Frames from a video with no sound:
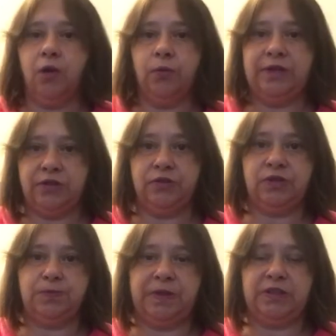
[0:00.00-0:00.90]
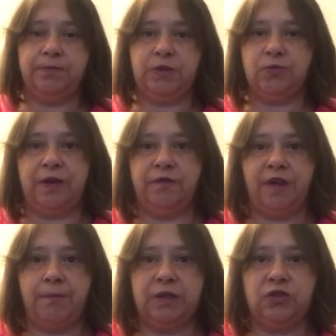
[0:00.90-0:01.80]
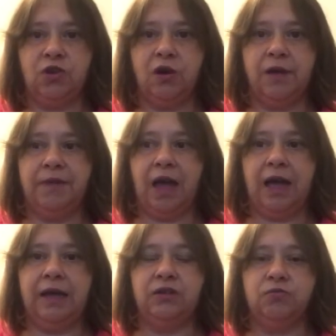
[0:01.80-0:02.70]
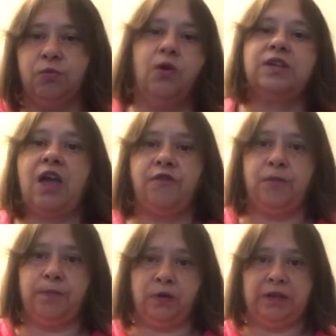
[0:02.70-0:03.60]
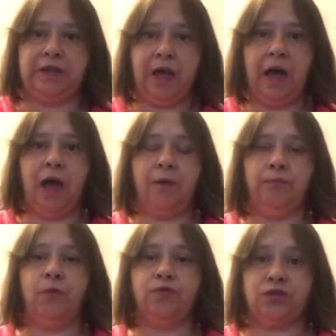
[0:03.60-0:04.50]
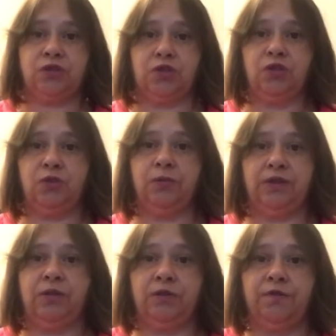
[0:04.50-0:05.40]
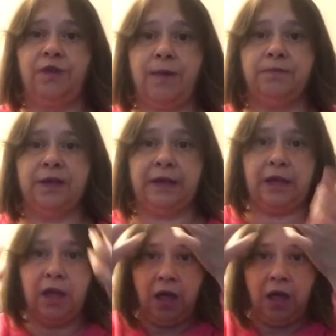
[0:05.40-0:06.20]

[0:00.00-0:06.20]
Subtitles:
We do split it between family time and what everybody wants to do within the family.